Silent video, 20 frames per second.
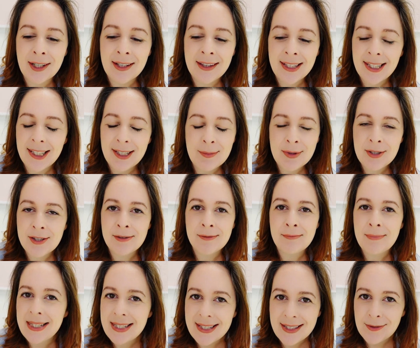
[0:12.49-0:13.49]
I think I must have
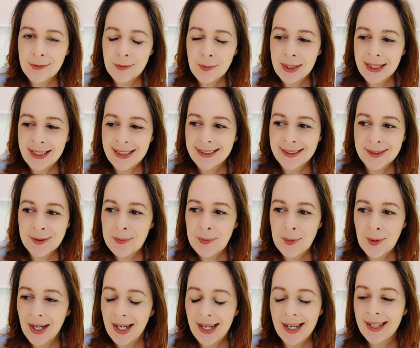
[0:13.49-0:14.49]
missed a week
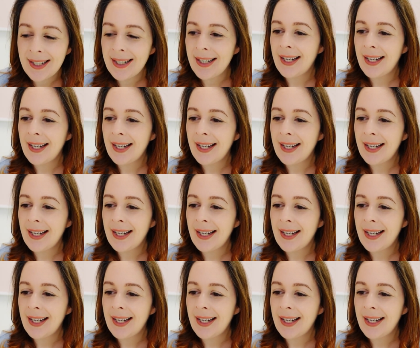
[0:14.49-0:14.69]
somewhere.